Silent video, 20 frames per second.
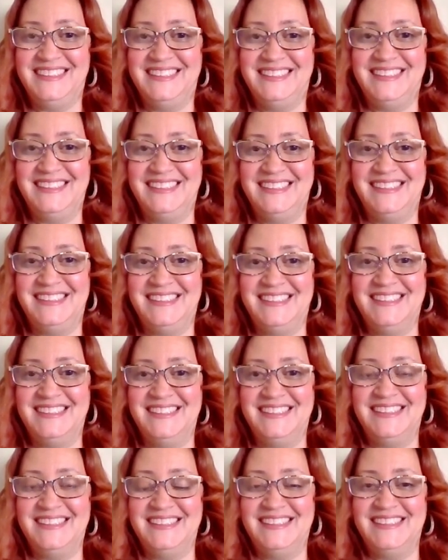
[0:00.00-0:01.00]

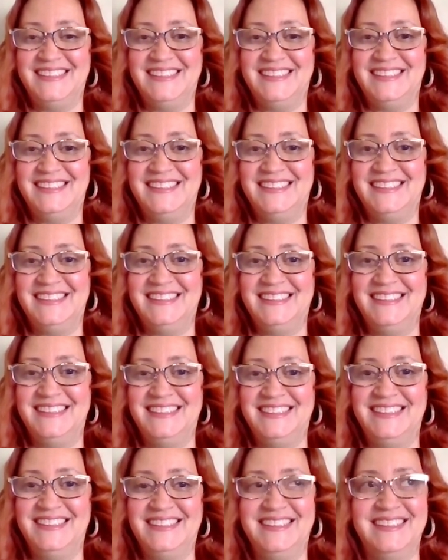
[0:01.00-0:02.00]

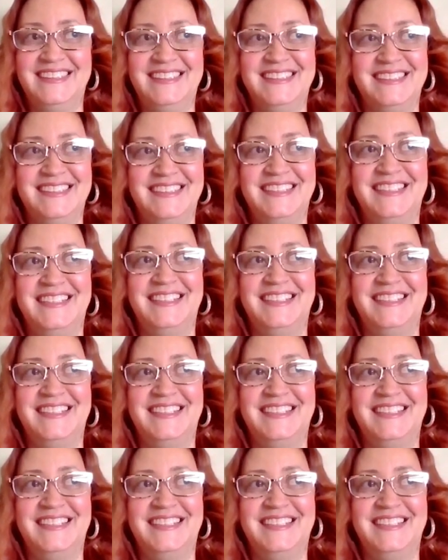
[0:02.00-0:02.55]
[no speech]